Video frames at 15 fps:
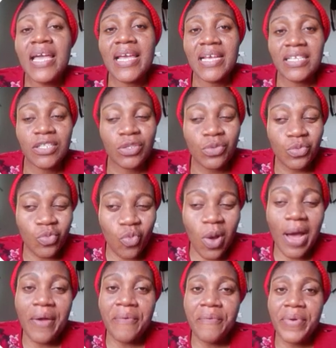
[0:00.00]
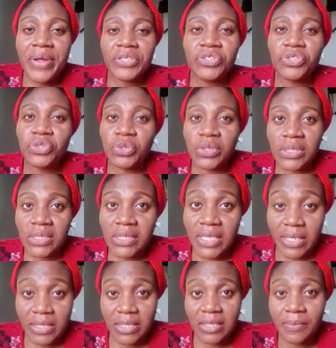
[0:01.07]
is
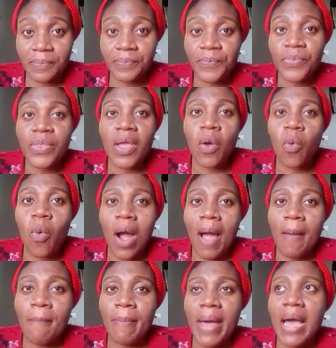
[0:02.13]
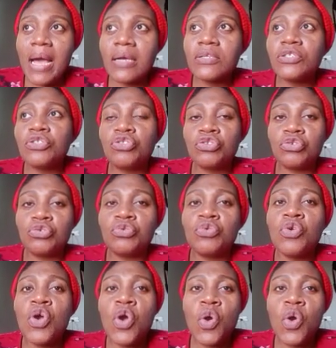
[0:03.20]
1:6, 1 bags to